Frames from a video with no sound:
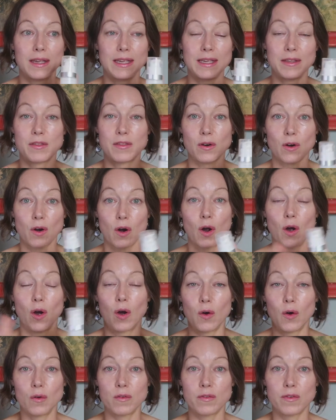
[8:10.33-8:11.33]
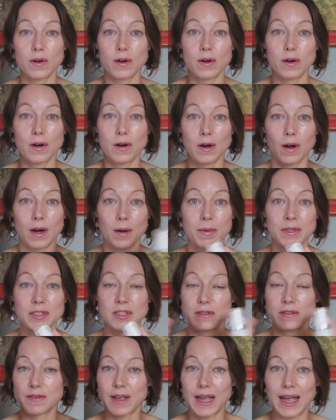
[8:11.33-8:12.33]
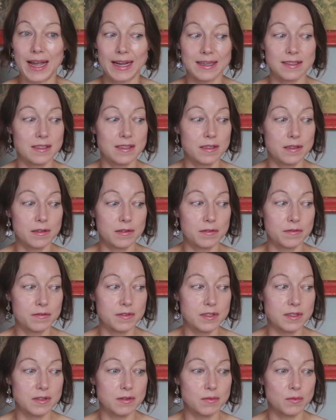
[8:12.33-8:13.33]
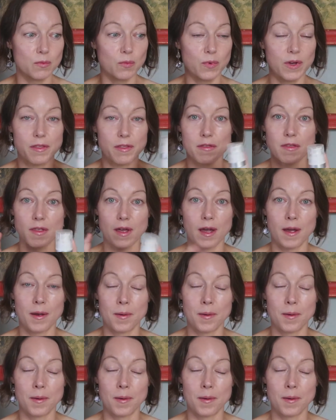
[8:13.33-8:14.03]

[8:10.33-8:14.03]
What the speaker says: either over a bunch of actives with